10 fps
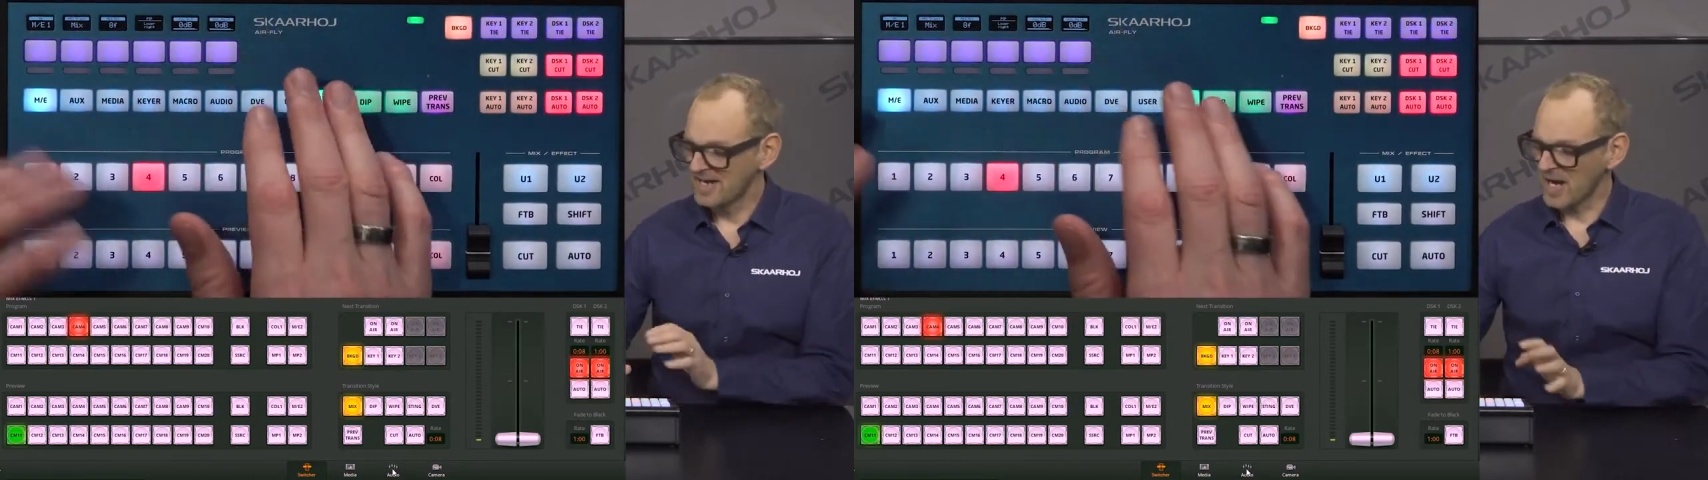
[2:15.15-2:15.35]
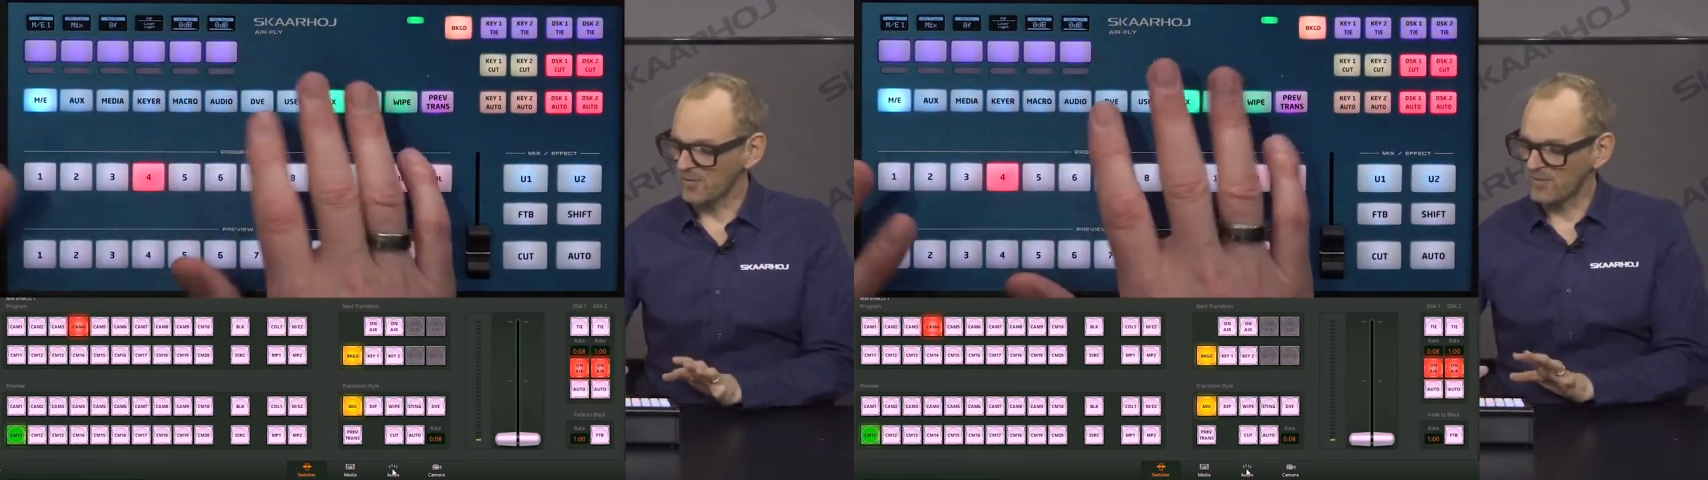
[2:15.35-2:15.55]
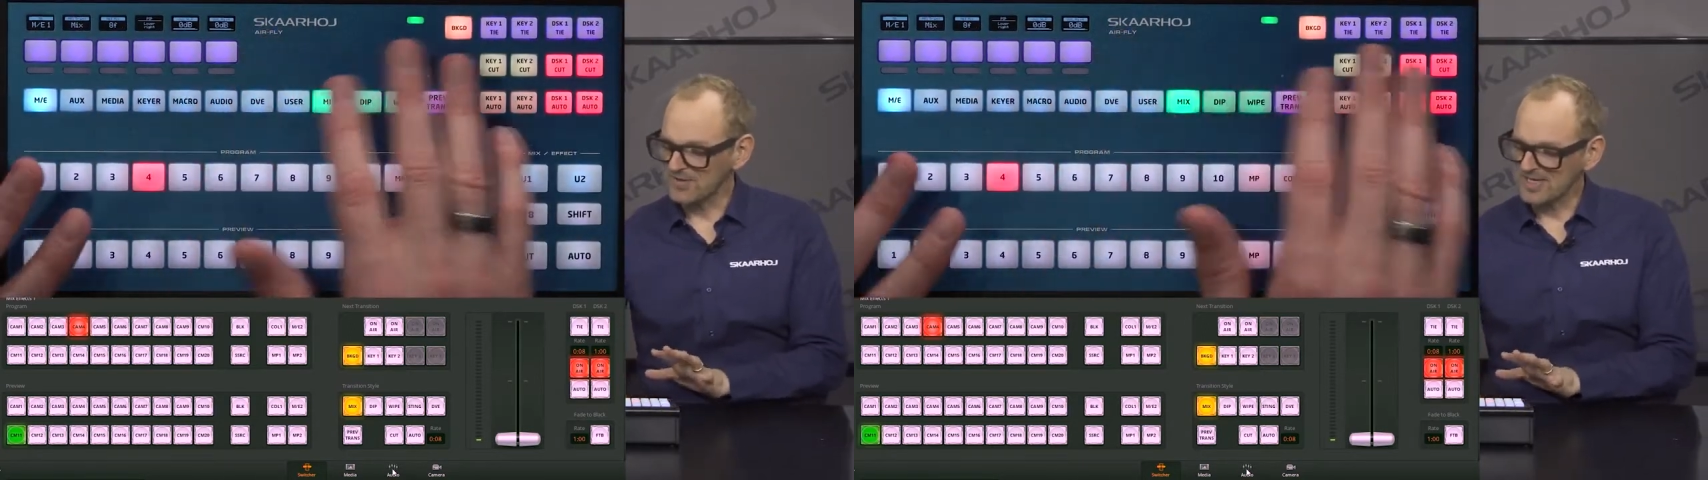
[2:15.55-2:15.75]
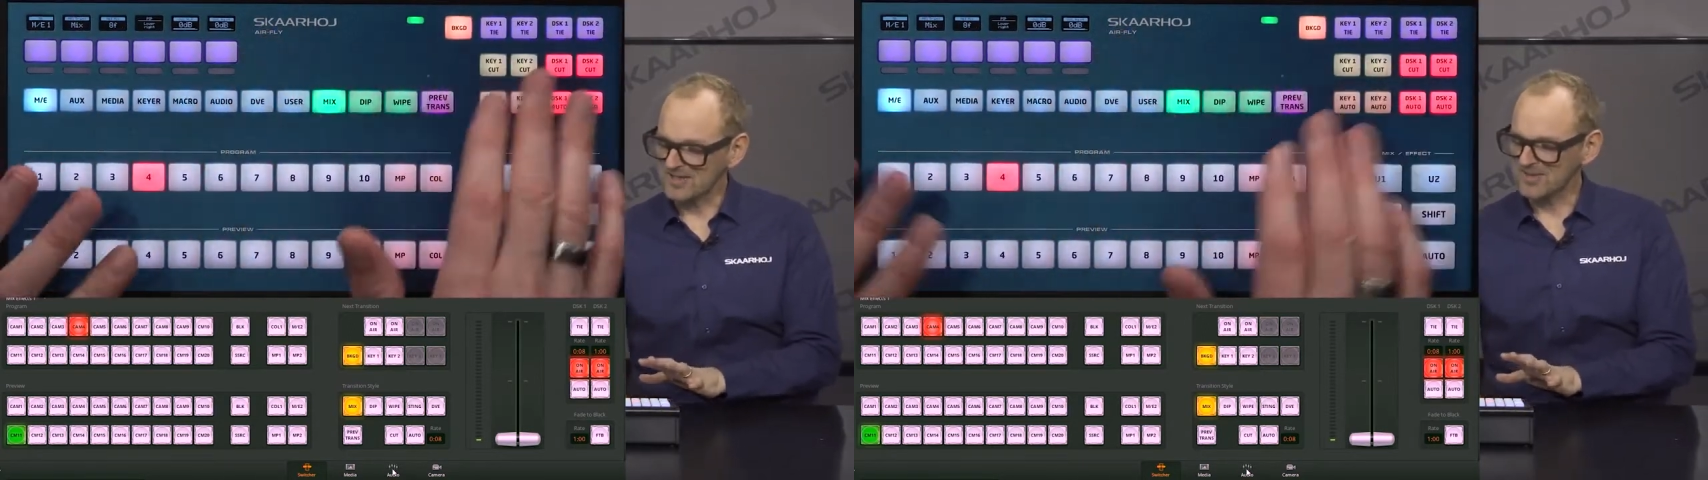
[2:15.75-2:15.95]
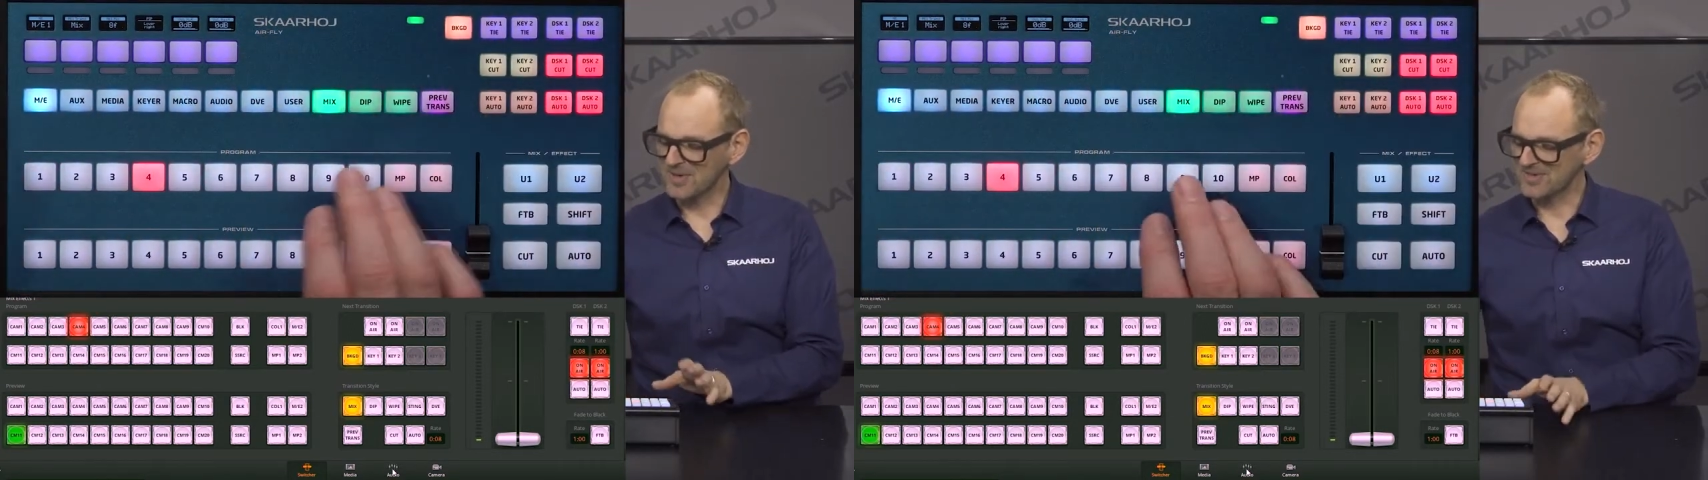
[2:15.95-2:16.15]
Now first
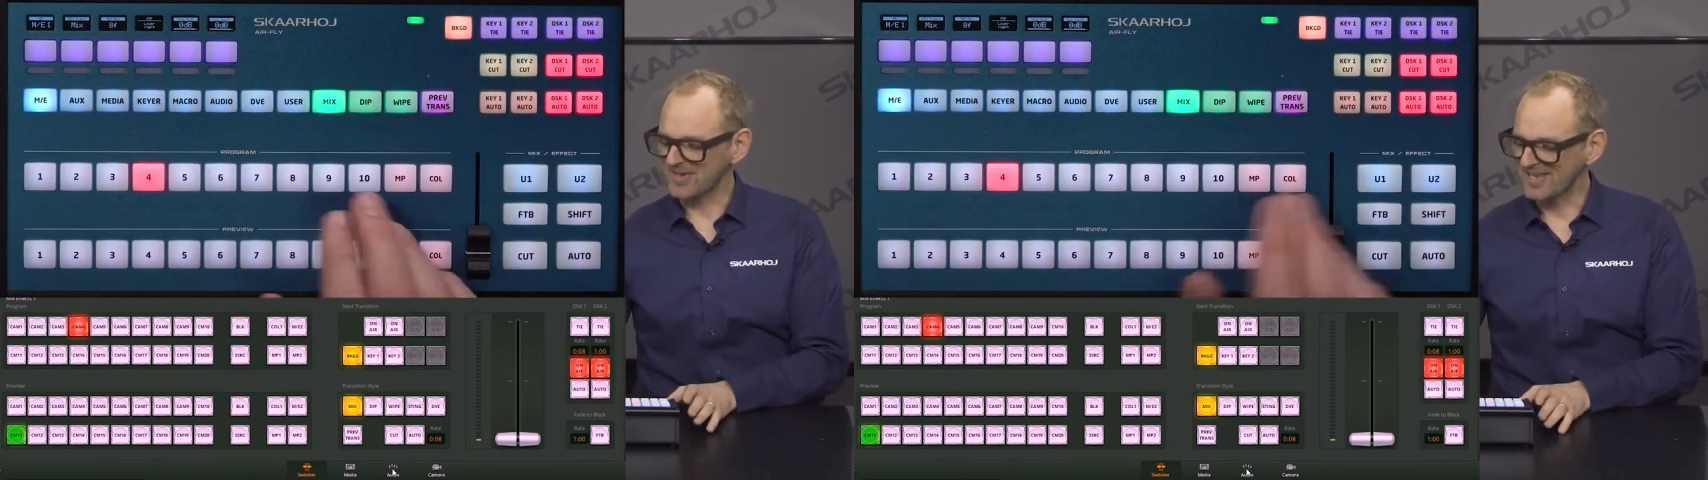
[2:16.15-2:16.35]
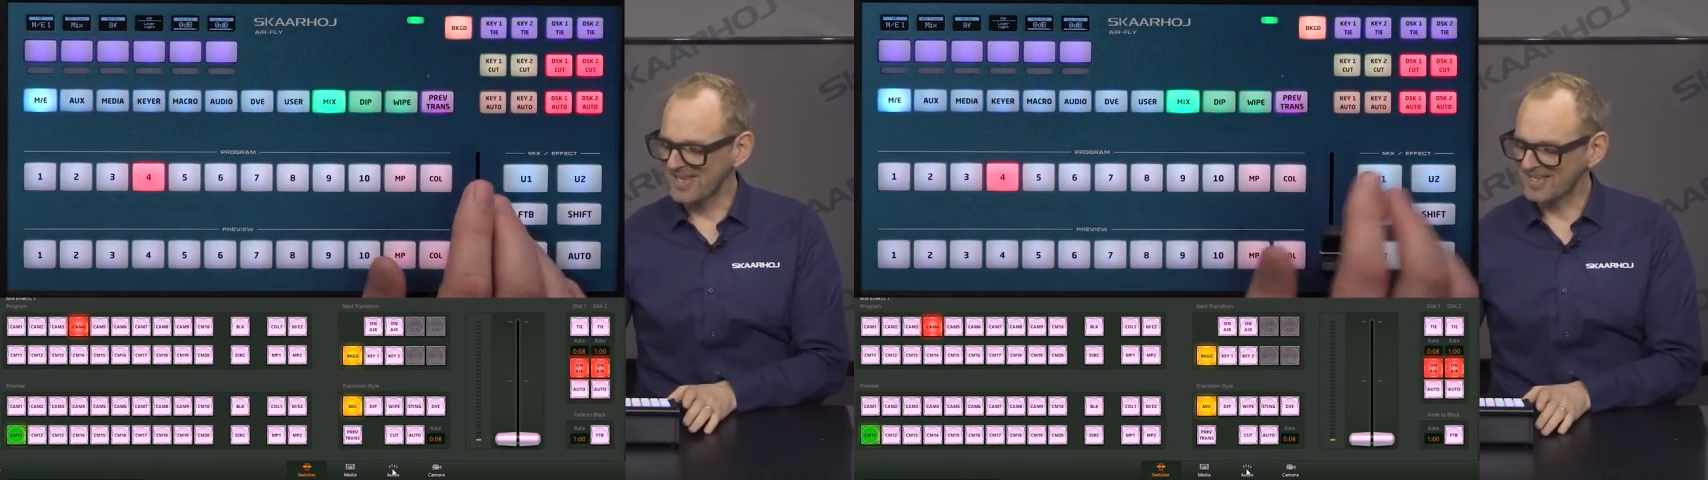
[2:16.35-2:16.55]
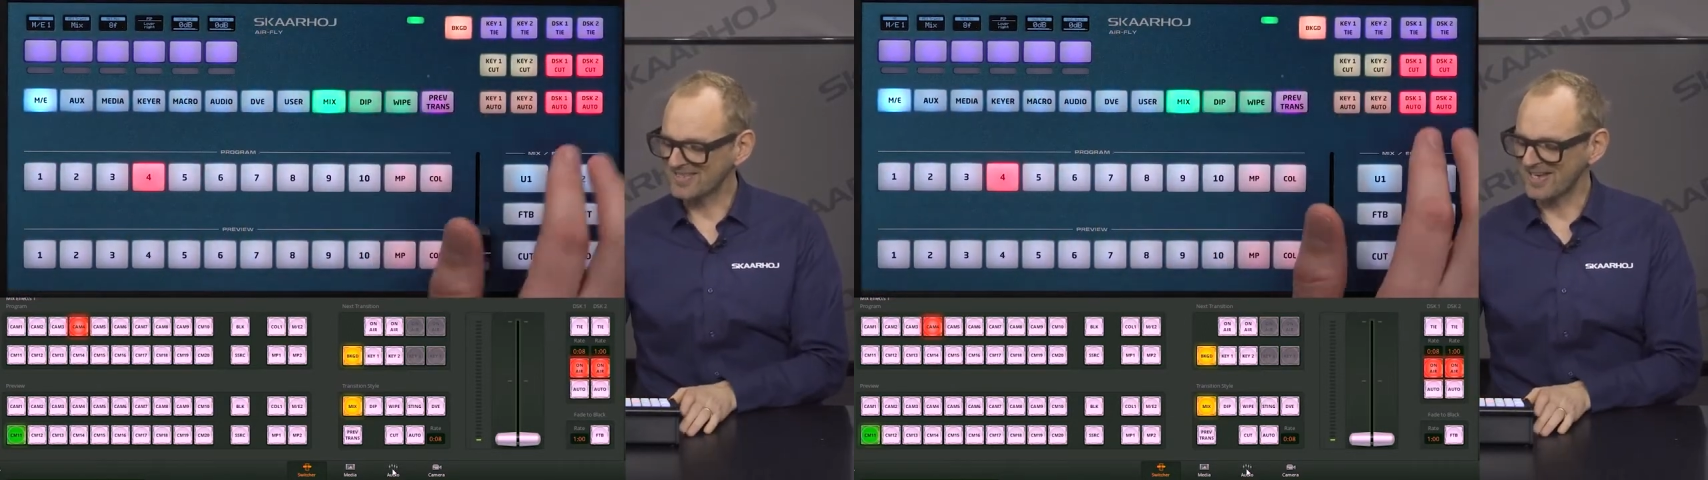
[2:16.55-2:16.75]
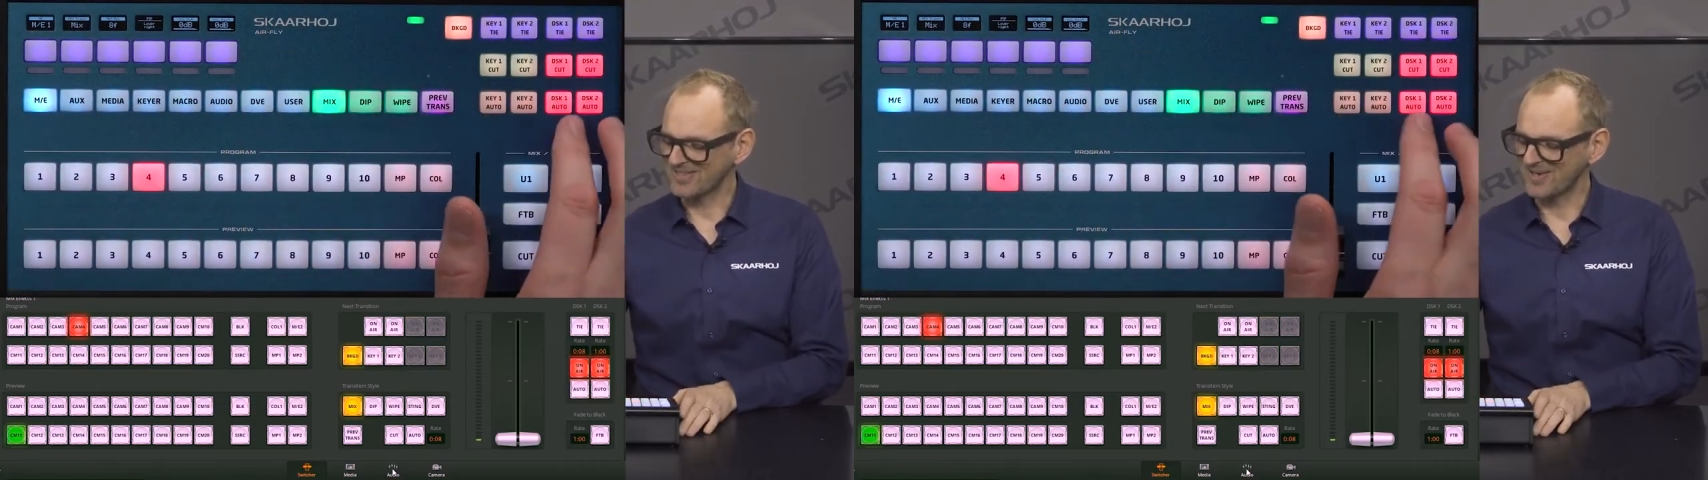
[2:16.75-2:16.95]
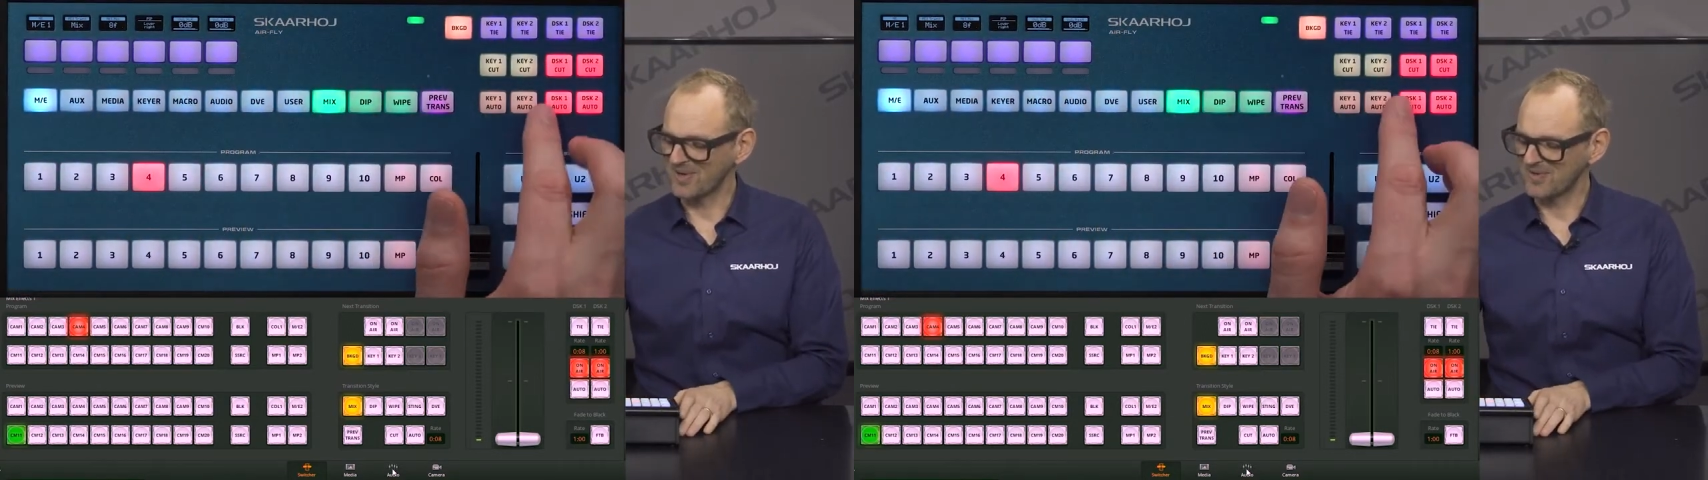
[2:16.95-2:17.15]
let's look at the keyer
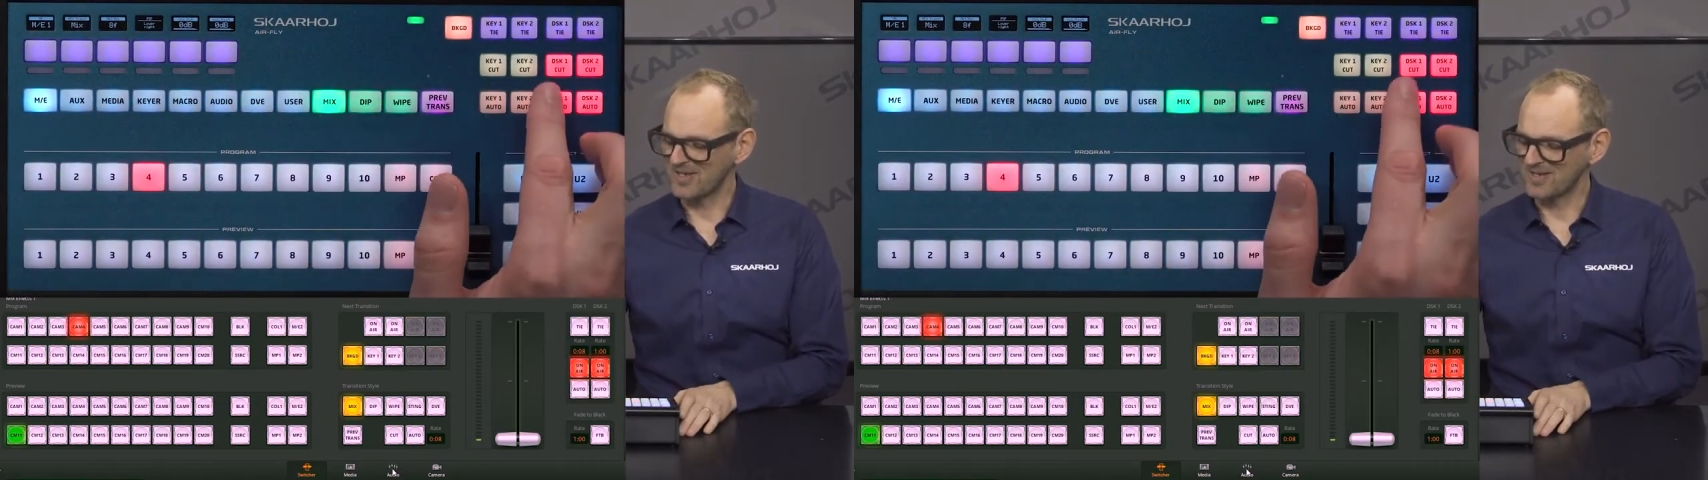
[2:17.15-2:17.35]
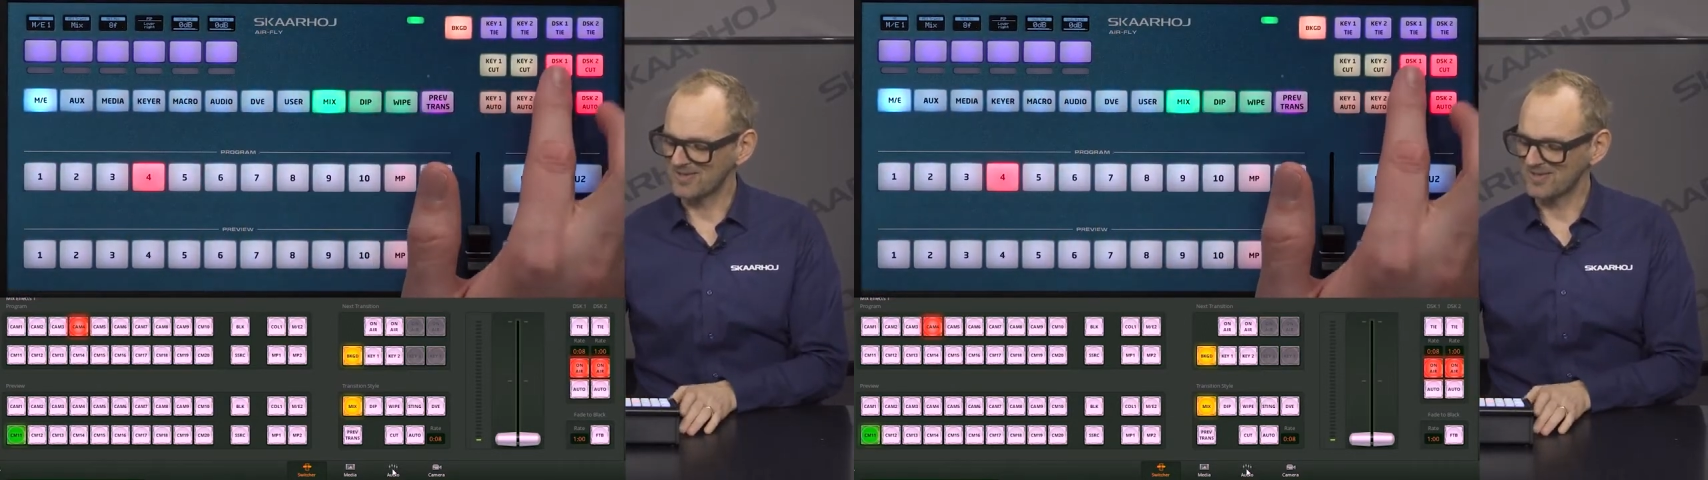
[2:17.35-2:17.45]
section over here.